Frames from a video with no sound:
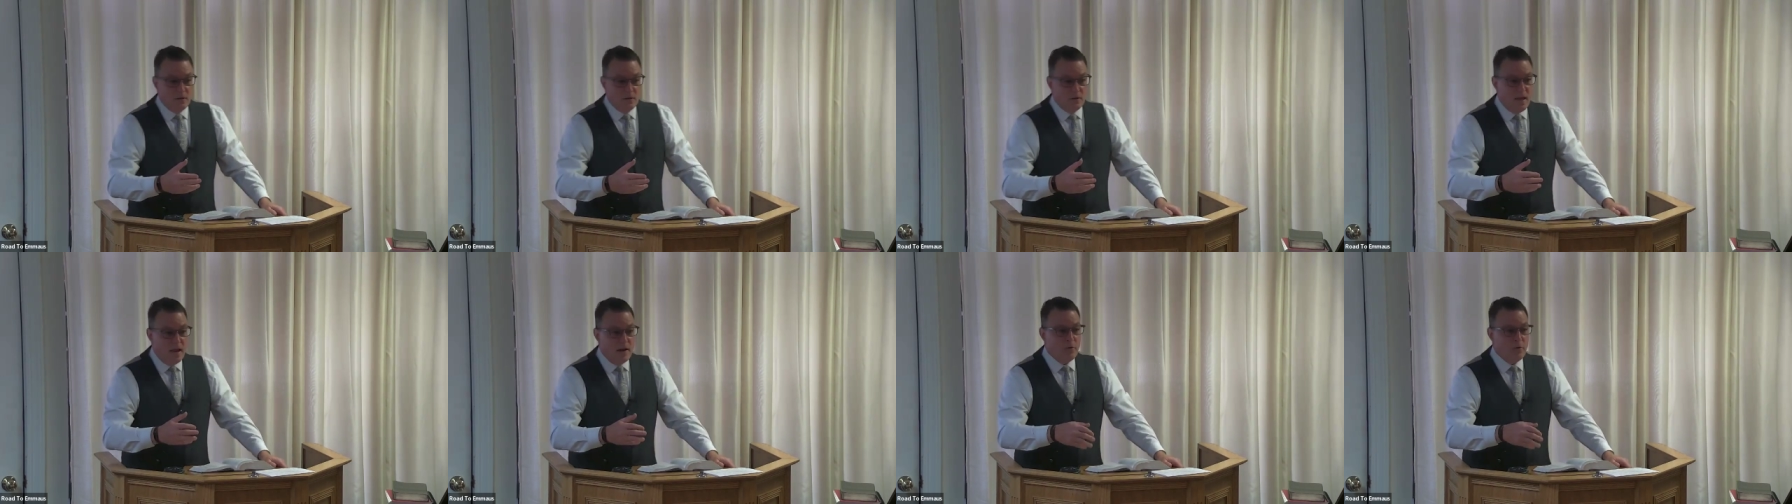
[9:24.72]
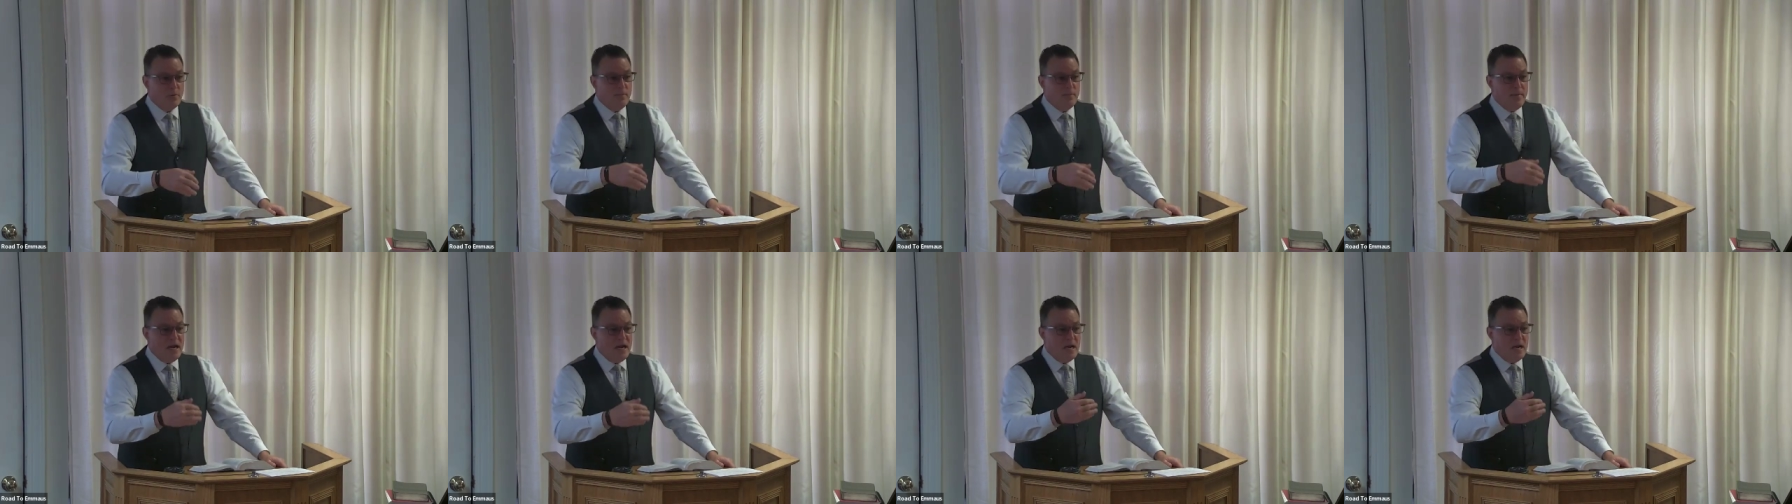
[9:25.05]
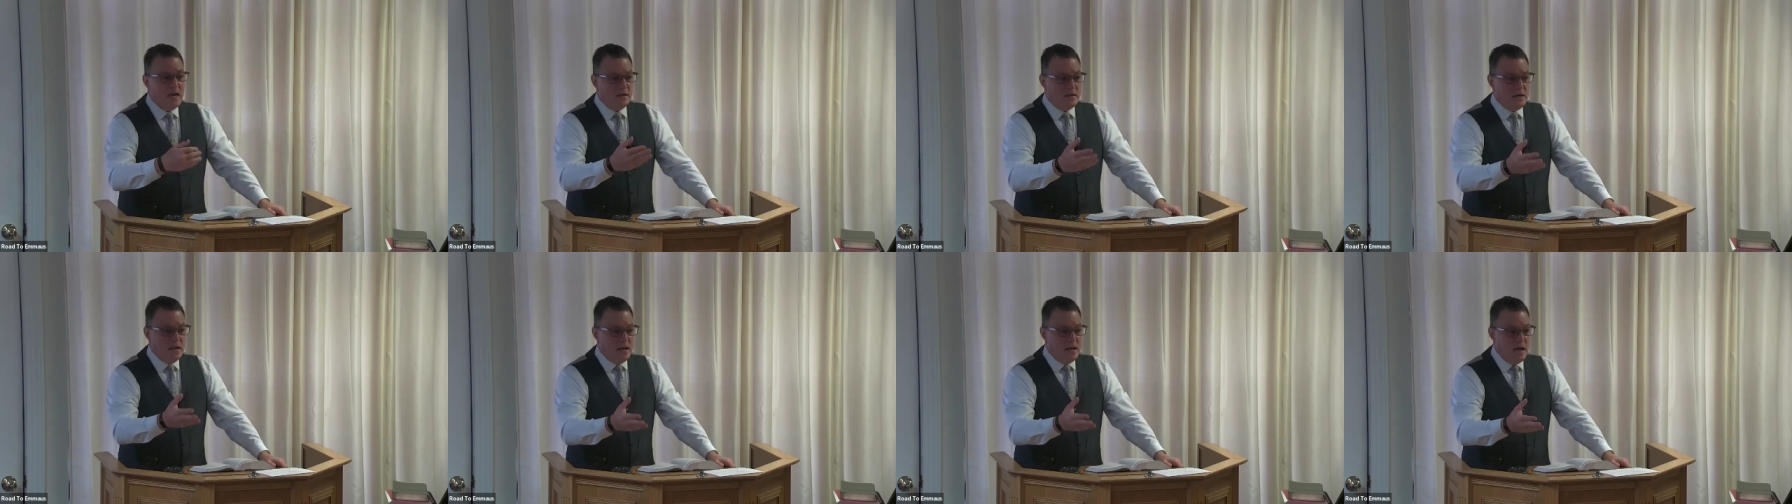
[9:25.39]
they were
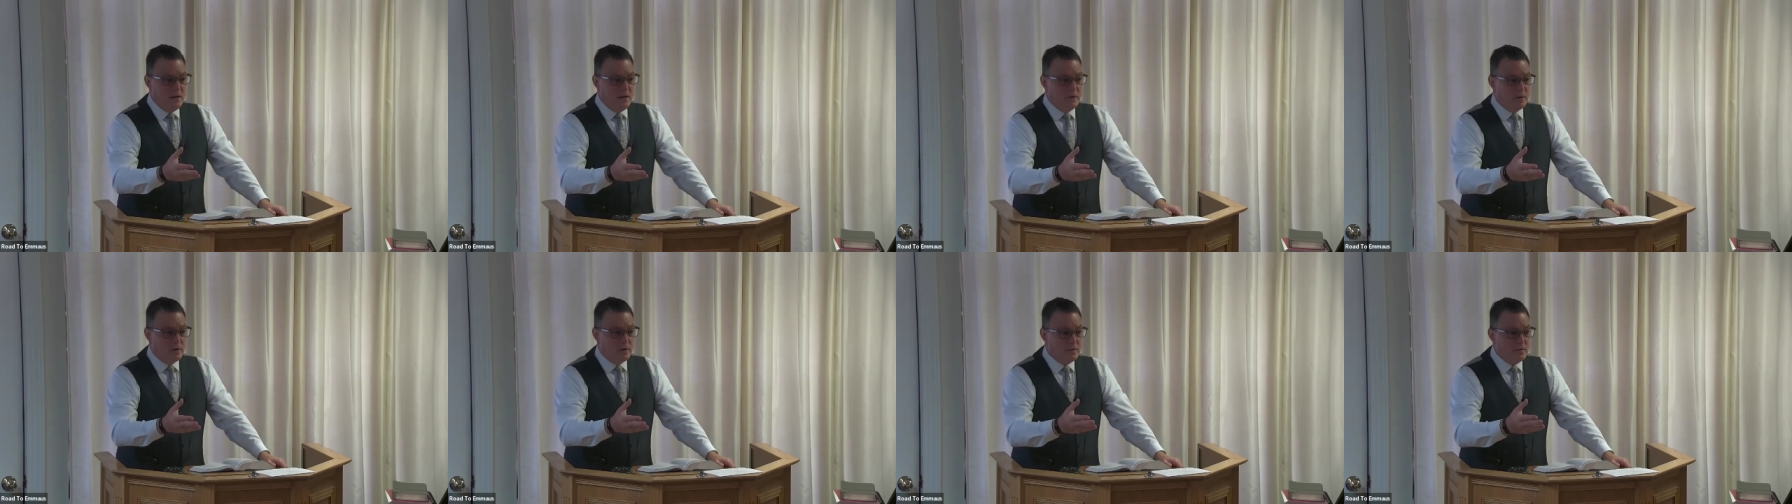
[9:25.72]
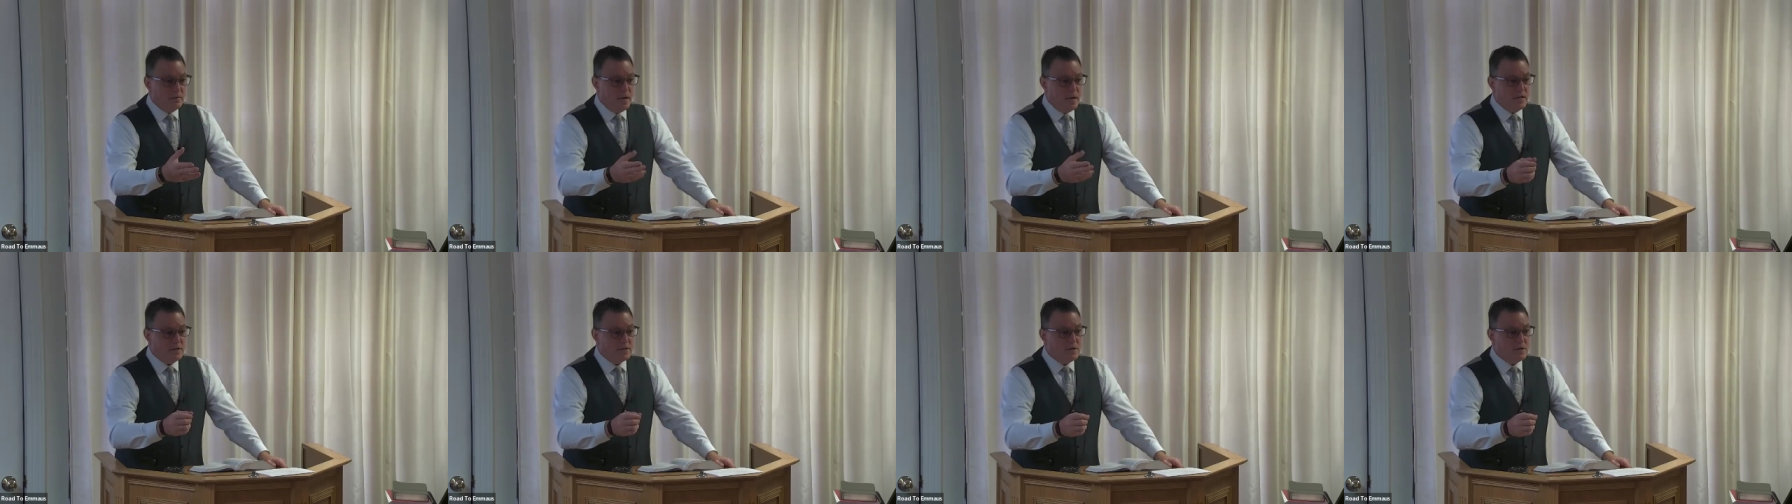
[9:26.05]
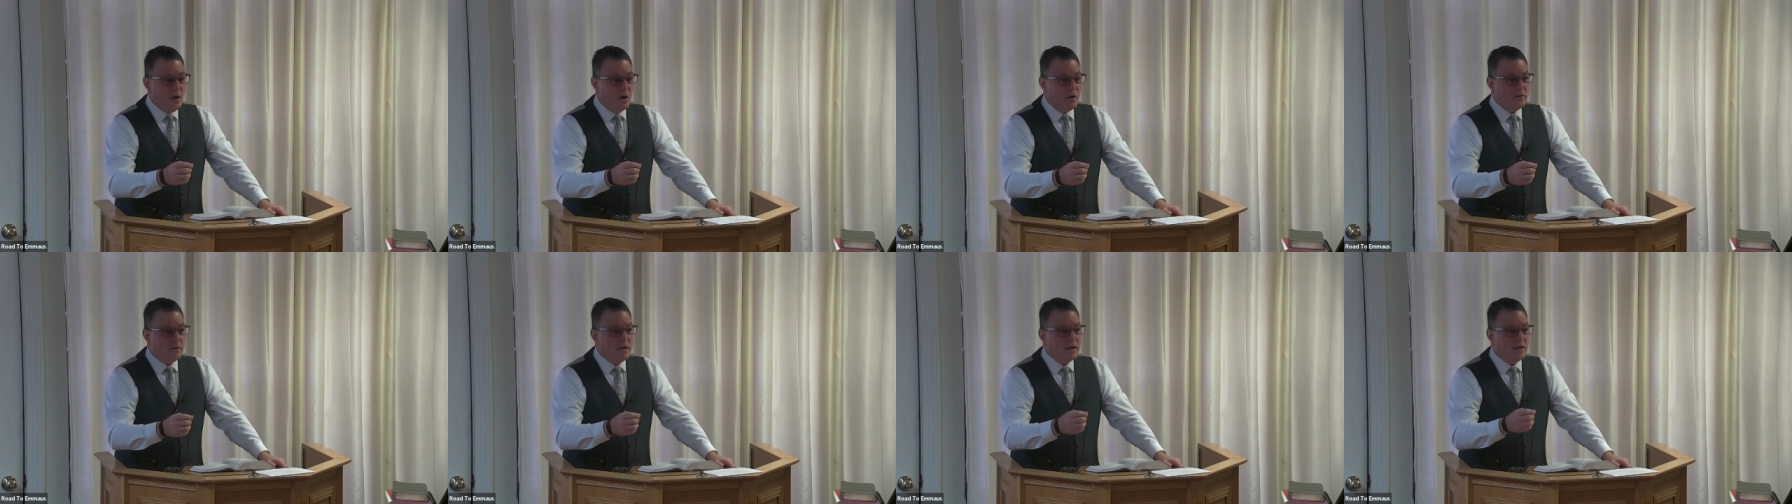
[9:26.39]
meeting together. It's
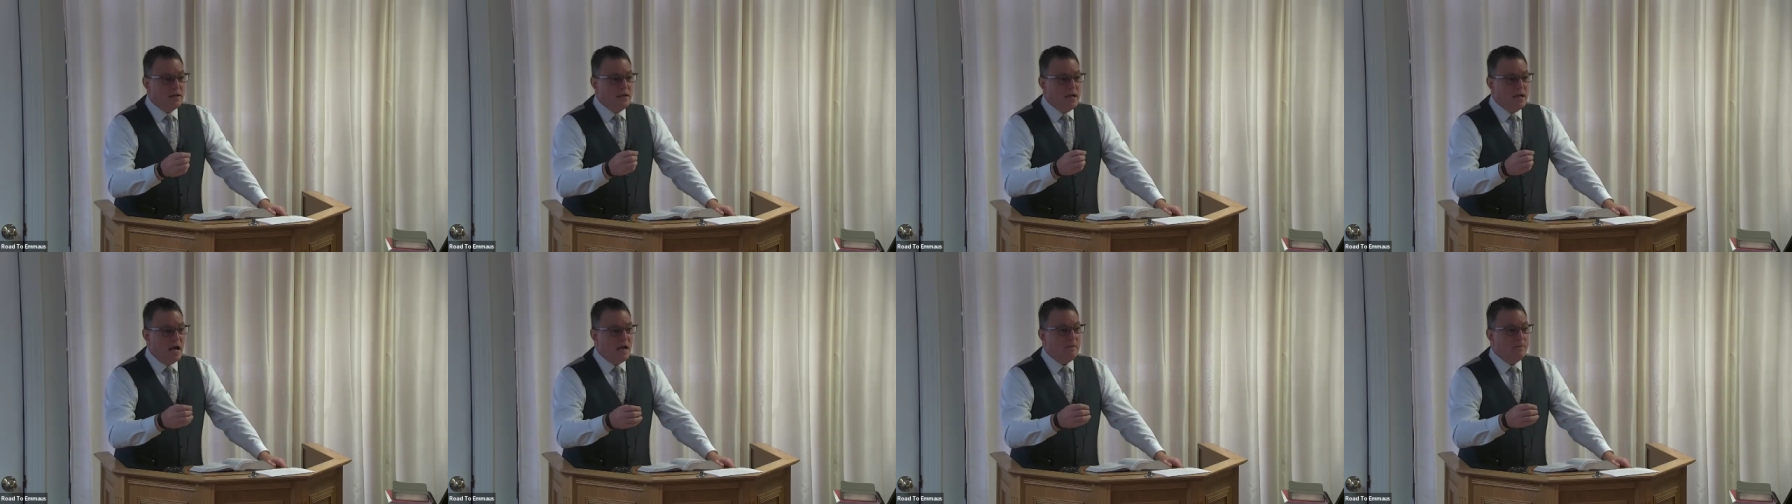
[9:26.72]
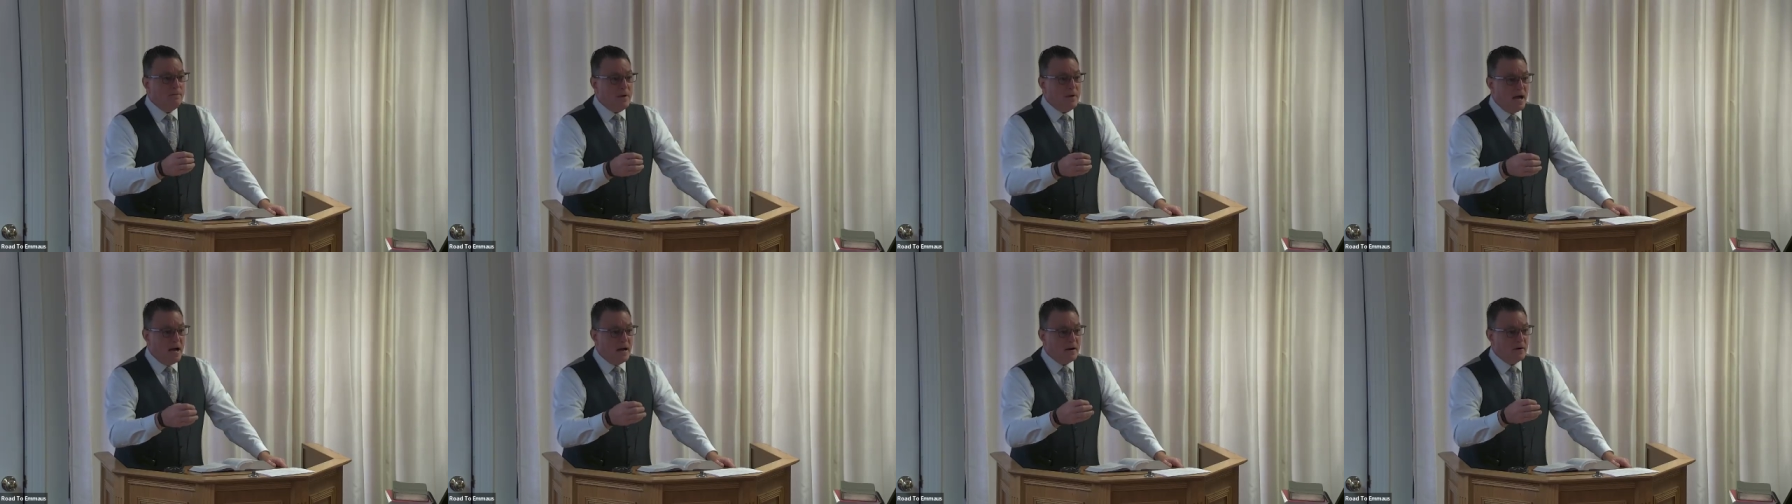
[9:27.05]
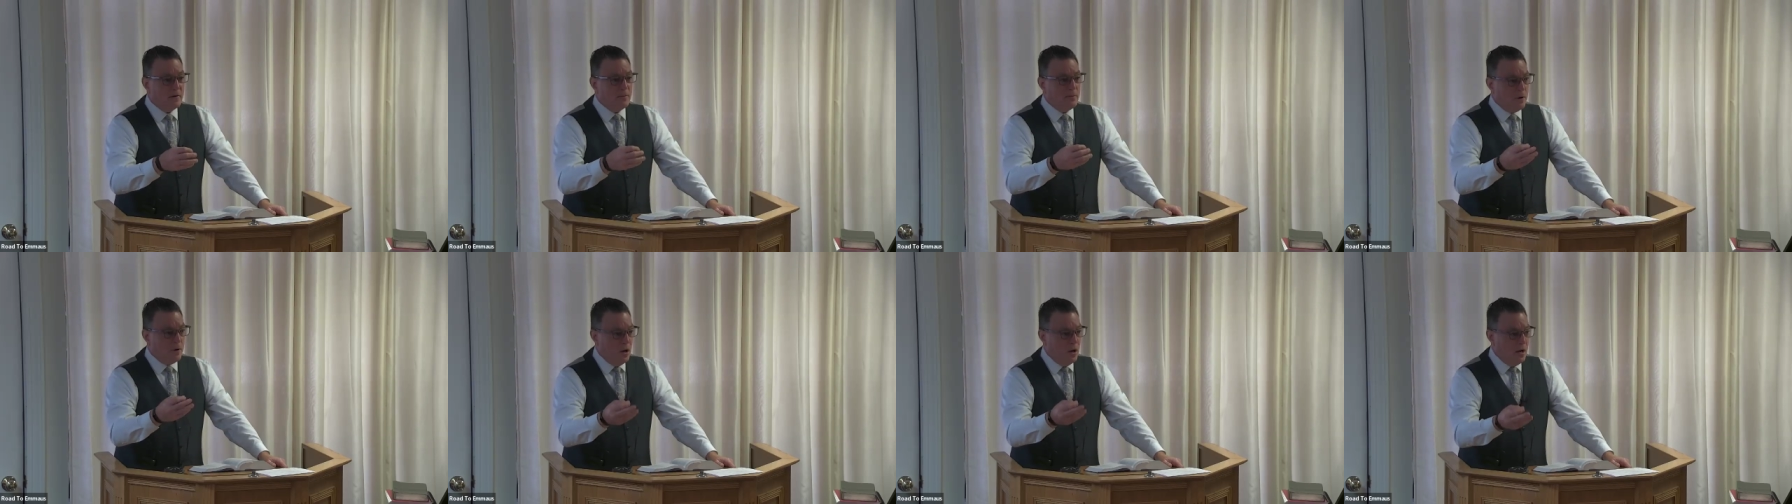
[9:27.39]
called the
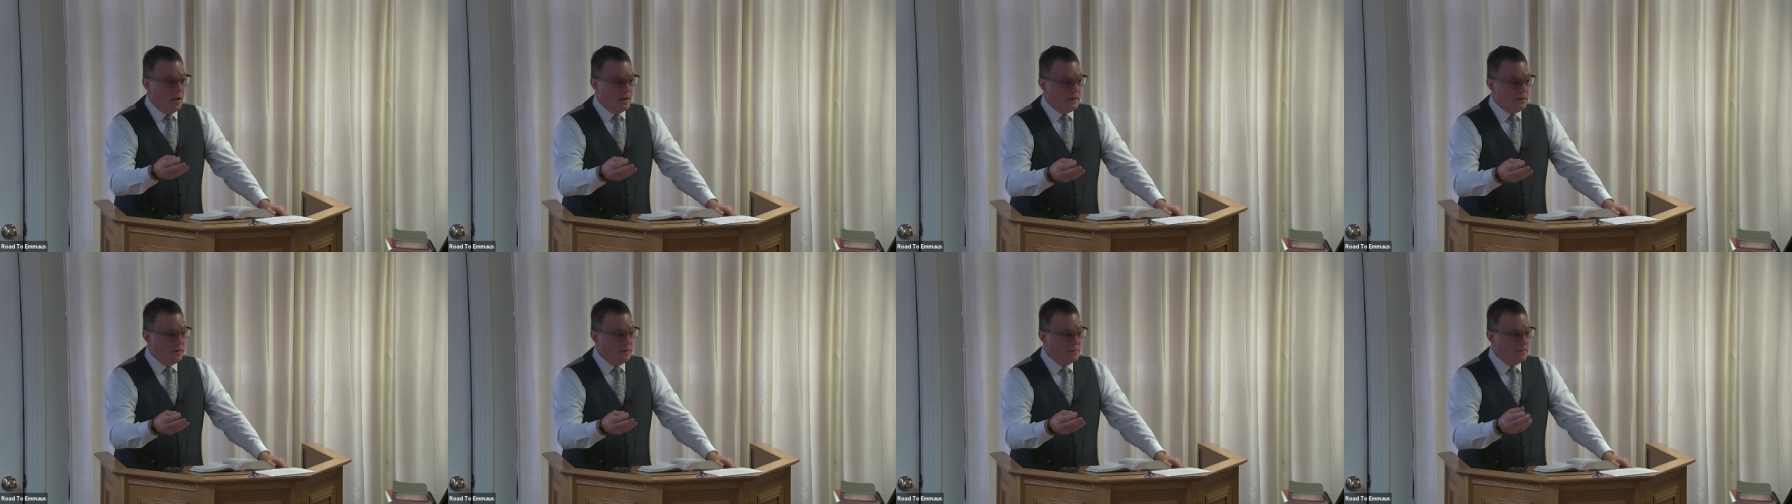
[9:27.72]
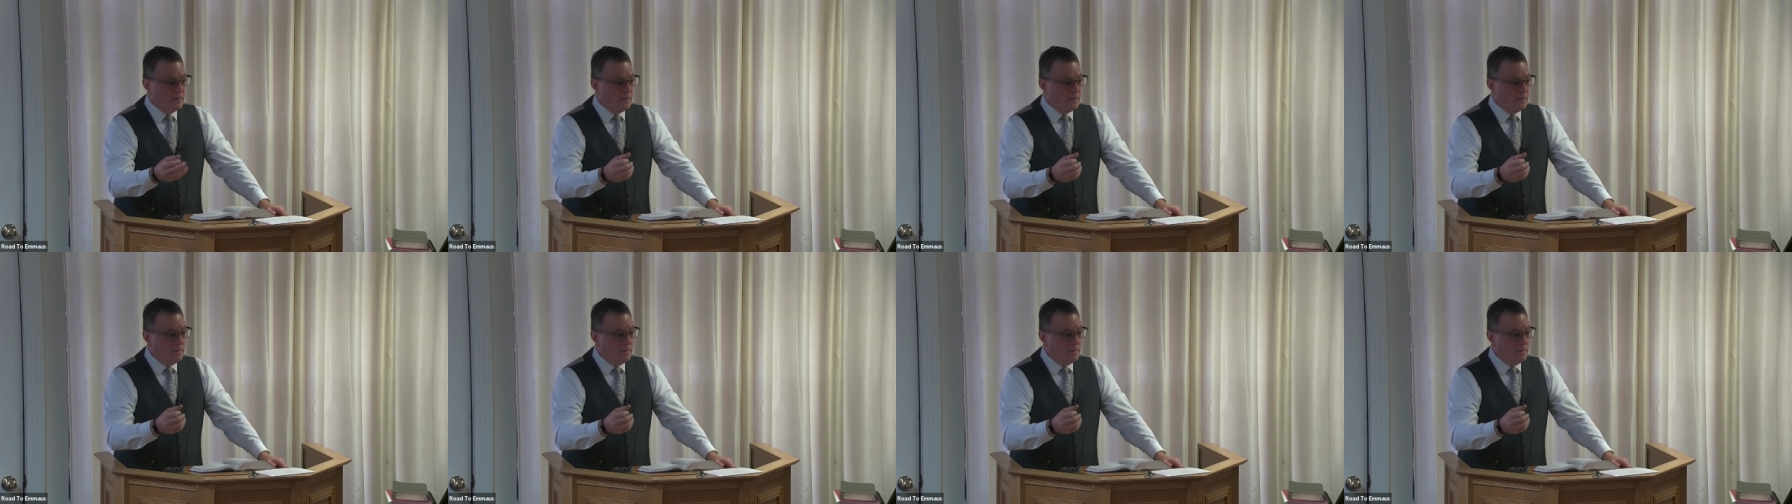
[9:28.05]
gunpowder plot.